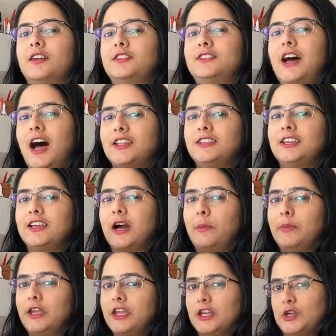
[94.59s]
dadi
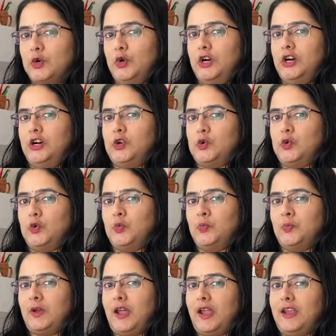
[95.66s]
coming into her
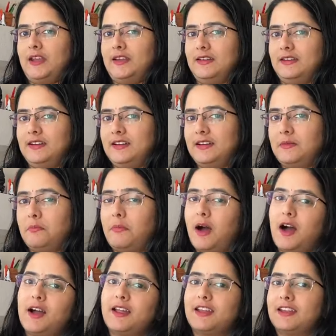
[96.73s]
room and
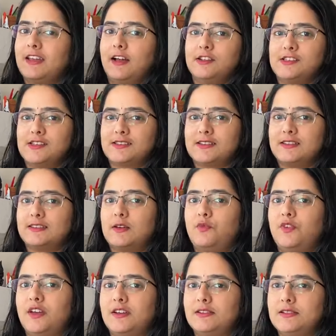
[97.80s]
Maha getting adjusted
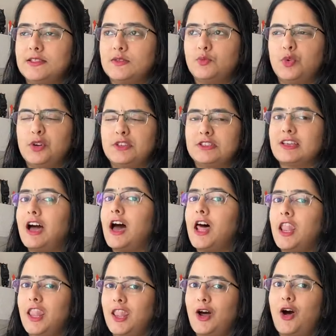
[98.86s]
somewhere else was
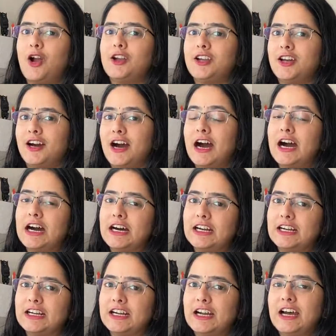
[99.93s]
not
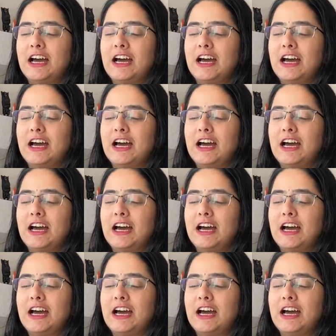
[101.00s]
her